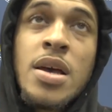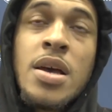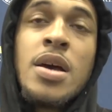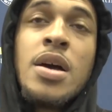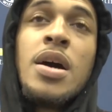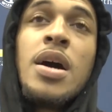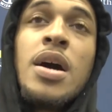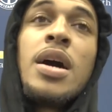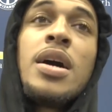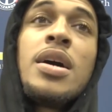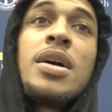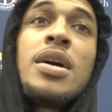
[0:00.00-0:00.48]

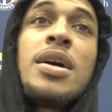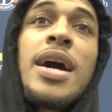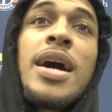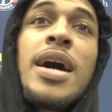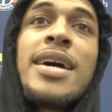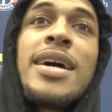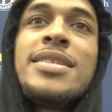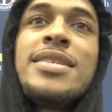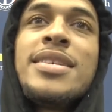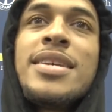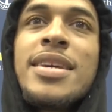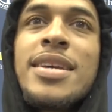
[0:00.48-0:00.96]
Oh, I
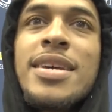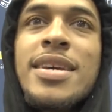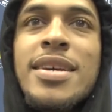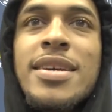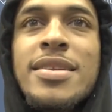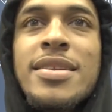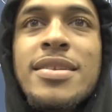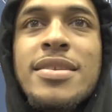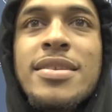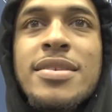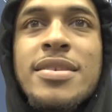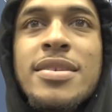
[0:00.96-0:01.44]

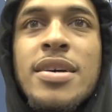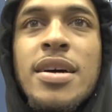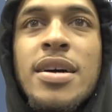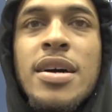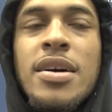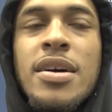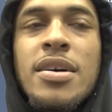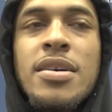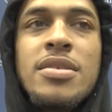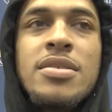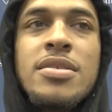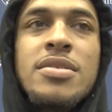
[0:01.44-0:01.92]
did.
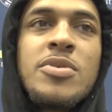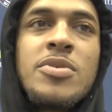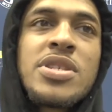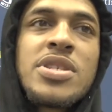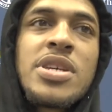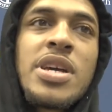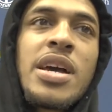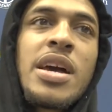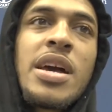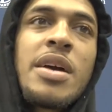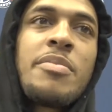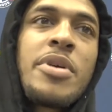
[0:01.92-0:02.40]
Once I
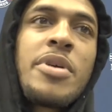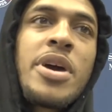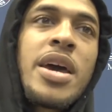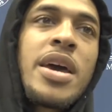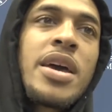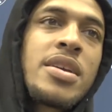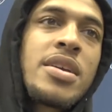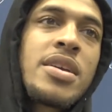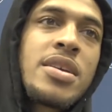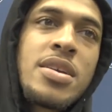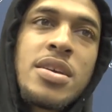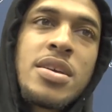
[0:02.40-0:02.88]
got
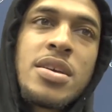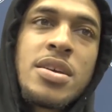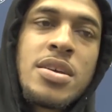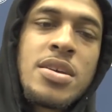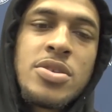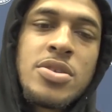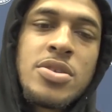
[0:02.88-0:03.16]
back to,